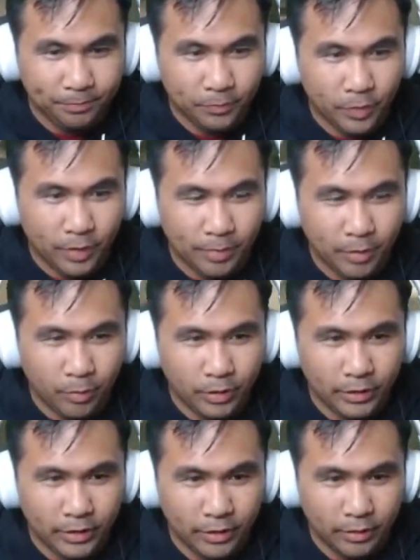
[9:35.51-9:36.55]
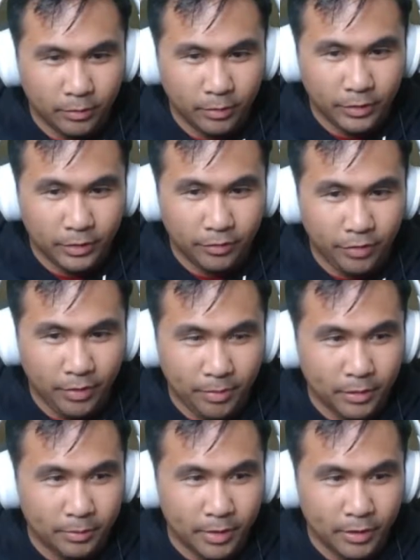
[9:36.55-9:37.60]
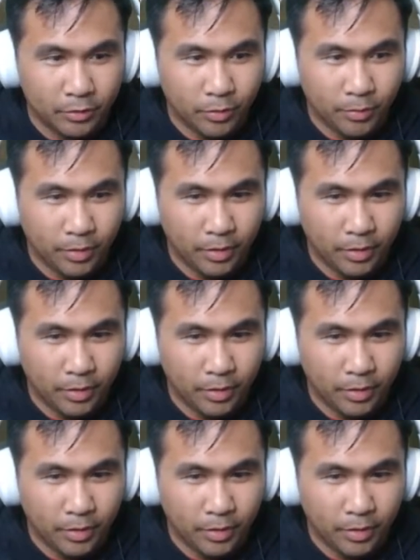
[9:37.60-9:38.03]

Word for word: Wait a minute, where's the where's the female's bathroom?